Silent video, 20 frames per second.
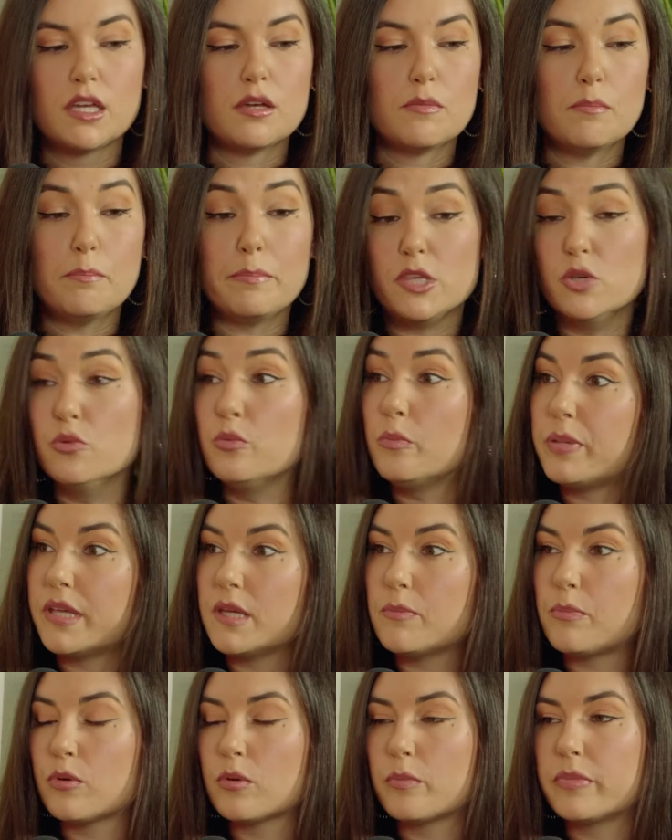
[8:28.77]
mute
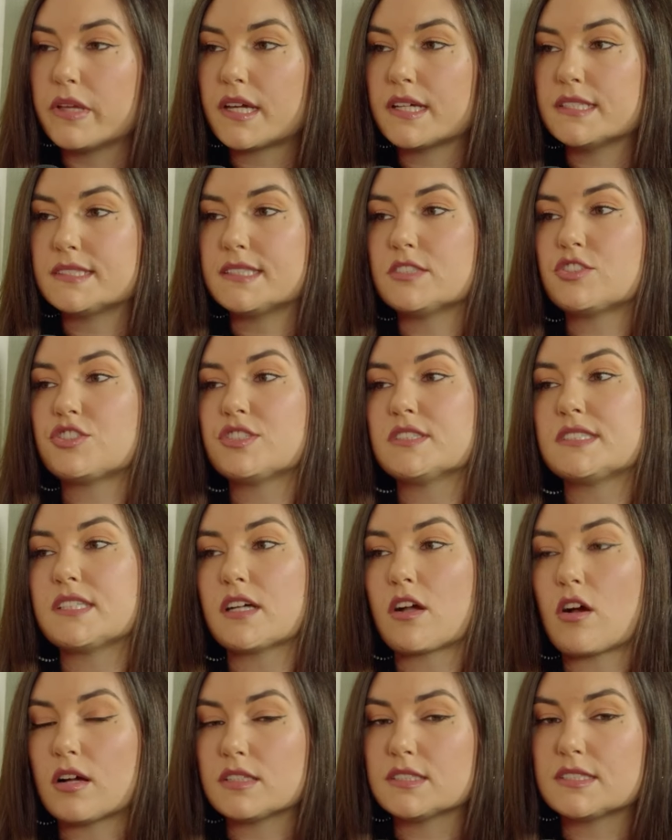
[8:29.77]
people because it's just a
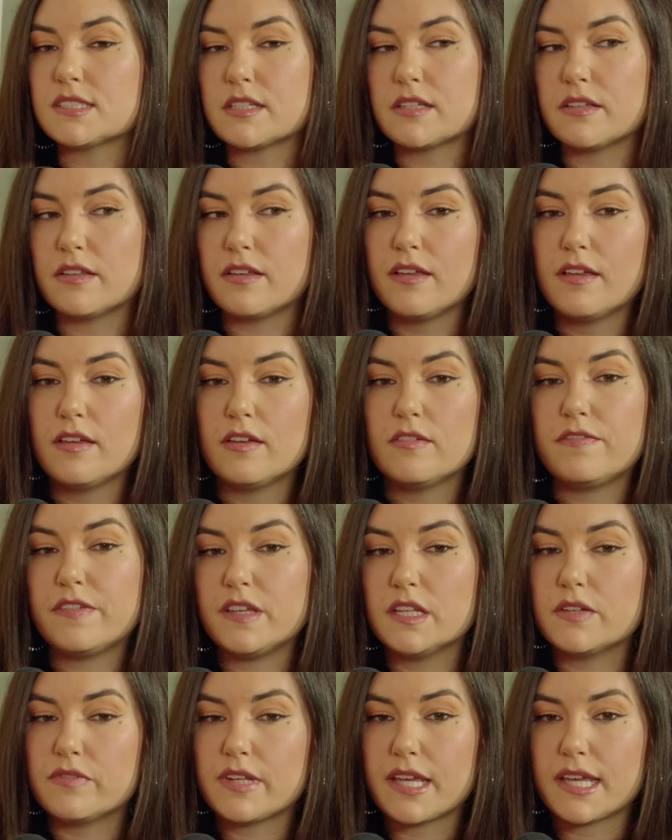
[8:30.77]
constant feed
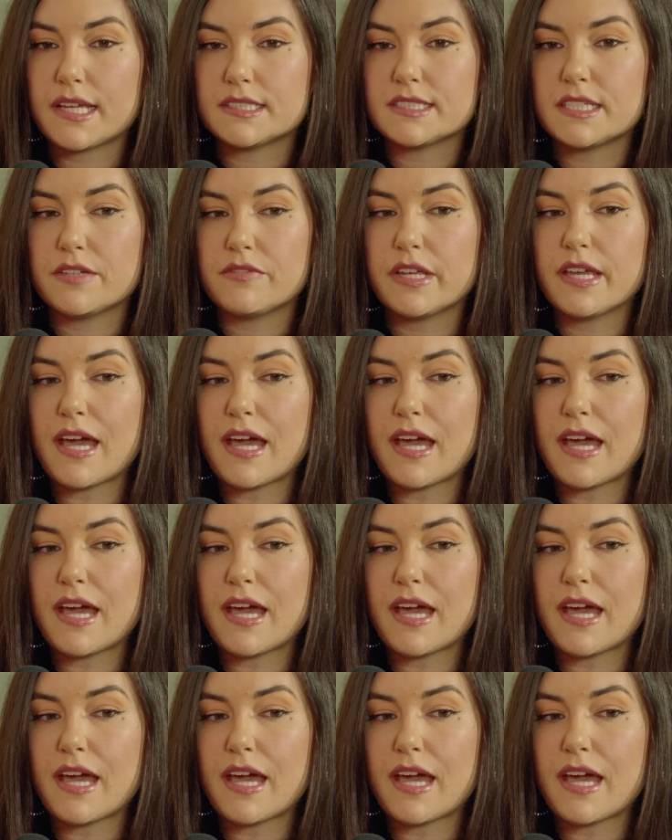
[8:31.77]
of negativity.